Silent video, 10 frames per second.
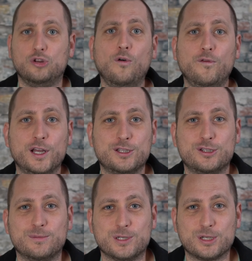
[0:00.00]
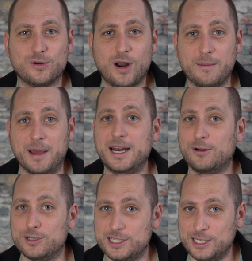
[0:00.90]
don't forget to subscribe, and I
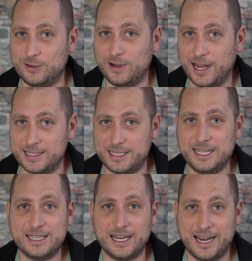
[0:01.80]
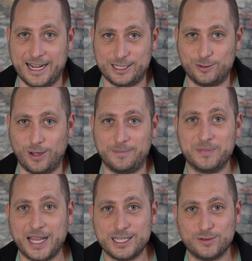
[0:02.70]
will see you guys in the next one.
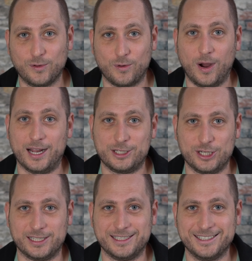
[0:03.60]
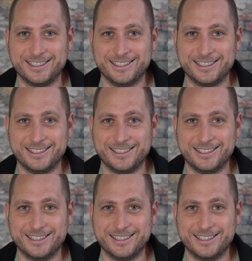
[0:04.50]
Thanks for watching.